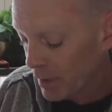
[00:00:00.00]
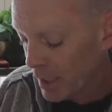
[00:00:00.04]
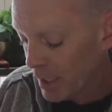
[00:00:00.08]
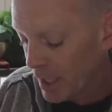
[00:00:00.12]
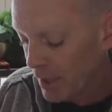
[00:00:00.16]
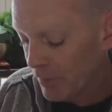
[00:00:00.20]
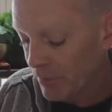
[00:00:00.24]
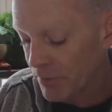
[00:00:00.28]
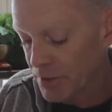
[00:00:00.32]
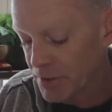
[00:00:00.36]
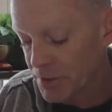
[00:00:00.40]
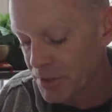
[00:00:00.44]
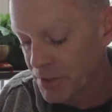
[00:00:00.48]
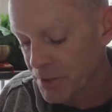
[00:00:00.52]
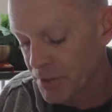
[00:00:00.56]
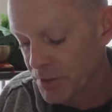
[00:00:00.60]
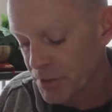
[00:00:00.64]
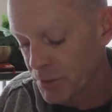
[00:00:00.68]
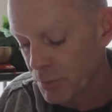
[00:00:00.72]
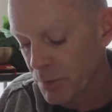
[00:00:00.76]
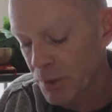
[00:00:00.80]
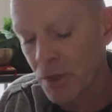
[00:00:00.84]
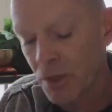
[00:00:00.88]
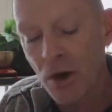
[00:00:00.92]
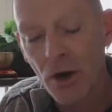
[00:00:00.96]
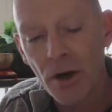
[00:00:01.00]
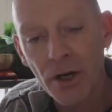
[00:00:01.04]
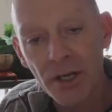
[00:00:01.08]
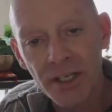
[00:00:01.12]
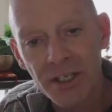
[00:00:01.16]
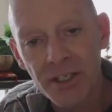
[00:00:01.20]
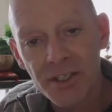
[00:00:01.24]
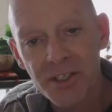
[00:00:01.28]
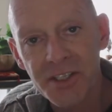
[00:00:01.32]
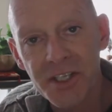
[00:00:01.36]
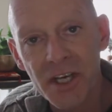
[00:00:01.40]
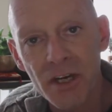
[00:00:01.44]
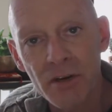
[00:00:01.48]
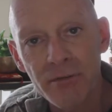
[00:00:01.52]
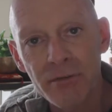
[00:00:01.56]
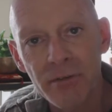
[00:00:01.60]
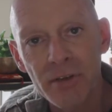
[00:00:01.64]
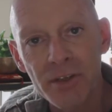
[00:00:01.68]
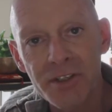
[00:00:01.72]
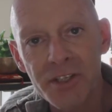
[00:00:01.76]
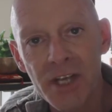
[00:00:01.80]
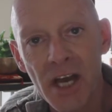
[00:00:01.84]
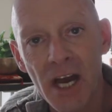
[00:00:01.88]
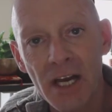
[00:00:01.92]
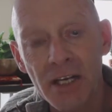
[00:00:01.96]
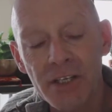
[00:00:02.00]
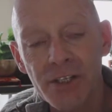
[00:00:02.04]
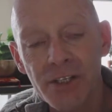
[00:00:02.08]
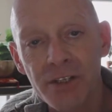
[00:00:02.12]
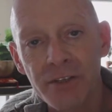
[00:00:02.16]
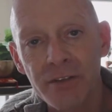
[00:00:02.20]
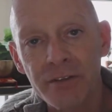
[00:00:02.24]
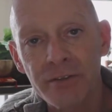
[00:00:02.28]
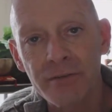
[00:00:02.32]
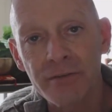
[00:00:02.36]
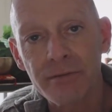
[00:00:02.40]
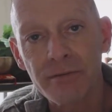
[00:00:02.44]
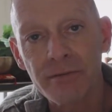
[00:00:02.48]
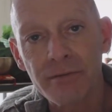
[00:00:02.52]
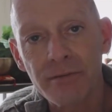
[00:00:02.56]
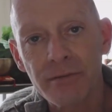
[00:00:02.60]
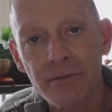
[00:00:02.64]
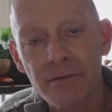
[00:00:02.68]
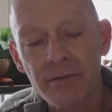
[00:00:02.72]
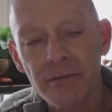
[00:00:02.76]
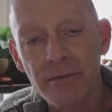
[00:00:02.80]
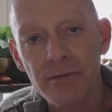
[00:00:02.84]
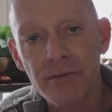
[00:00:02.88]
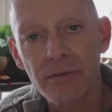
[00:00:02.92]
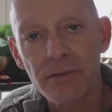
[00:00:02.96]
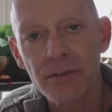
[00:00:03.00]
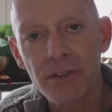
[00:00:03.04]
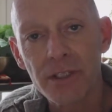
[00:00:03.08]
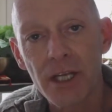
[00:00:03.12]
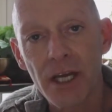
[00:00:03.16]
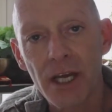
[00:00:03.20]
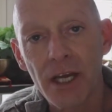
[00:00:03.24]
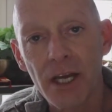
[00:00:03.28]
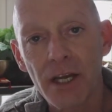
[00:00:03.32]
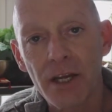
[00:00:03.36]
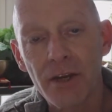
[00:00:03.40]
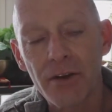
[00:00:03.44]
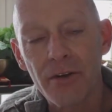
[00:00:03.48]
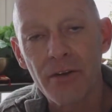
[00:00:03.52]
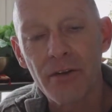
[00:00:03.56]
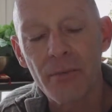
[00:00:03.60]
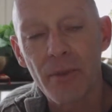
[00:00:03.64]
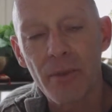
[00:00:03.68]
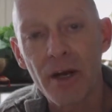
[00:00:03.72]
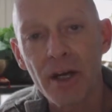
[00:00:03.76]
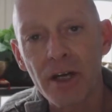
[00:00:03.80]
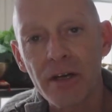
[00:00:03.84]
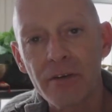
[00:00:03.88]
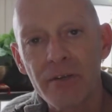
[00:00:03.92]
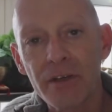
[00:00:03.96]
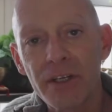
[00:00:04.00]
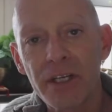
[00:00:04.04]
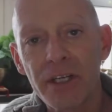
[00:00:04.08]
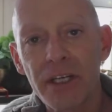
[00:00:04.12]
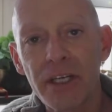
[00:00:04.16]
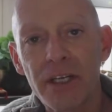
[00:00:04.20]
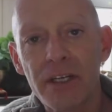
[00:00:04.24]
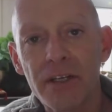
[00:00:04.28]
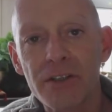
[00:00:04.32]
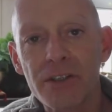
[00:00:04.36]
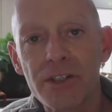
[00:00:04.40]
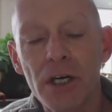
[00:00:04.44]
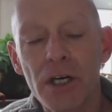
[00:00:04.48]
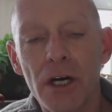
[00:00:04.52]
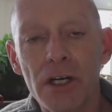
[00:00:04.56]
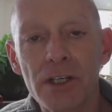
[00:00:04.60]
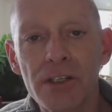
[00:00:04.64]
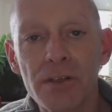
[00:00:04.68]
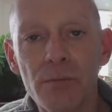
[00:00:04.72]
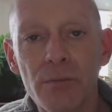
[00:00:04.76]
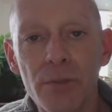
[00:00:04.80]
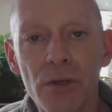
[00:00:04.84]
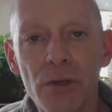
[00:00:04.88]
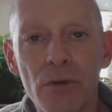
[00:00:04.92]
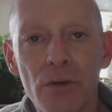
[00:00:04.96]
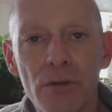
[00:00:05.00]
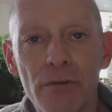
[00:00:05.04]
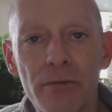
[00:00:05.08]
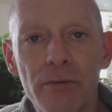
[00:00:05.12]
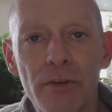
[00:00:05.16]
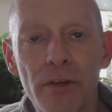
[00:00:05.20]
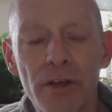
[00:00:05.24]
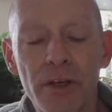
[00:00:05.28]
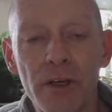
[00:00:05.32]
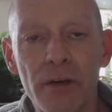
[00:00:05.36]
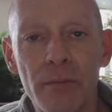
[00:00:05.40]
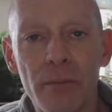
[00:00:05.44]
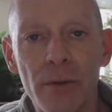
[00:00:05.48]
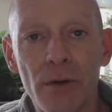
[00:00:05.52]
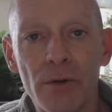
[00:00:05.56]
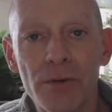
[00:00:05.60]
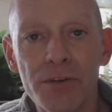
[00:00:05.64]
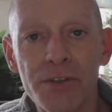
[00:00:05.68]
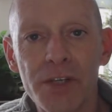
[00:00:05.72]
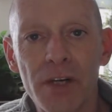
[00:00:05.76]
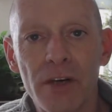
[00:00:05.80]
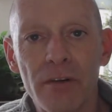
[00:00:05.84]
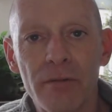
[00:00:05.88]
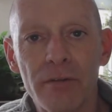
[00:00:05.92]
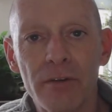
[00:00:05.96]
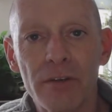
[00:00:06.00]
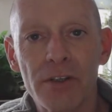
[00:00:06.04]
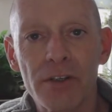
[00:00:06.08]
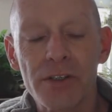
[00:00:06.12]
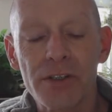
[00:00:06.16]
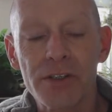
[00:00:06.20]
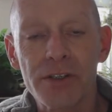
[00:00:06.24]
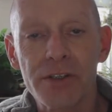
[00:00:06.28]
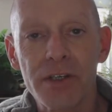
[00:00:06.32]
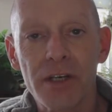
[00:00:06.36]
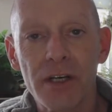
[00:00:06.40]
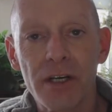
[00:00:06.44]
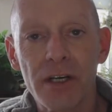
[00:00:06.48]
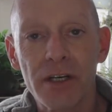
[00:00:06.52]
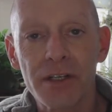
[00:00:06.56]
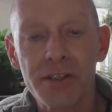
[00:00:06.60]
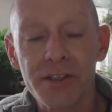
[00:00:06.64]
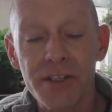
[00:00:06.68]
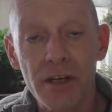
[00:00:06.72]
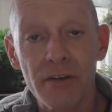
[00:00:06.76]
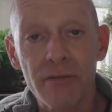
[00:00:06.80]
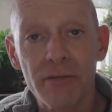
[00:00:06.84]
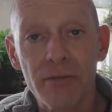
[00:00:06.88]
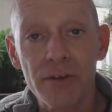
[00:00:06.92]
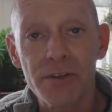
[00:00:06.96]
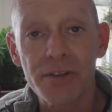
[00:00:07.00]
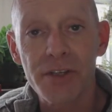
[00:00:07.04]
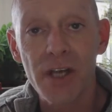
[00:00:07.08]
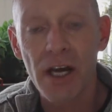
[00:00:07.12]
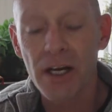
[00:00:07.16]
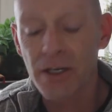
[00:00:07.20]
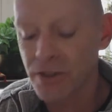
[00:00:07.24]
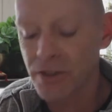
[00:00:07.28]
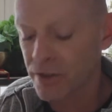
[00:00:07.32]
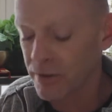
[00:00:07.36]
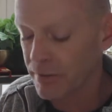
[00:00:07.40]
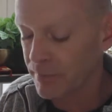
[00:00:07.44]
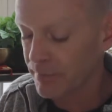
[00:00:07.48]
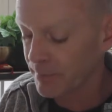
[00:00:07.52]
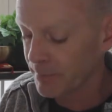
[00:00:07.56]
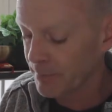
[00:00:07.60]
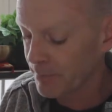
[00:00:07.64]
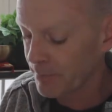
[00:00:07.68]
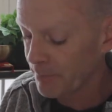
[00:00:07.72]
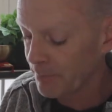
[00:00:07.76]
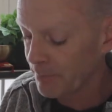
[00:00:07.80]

And this is regarding selfless action. And the Bhagavad Gita talks beautifully about selfless action.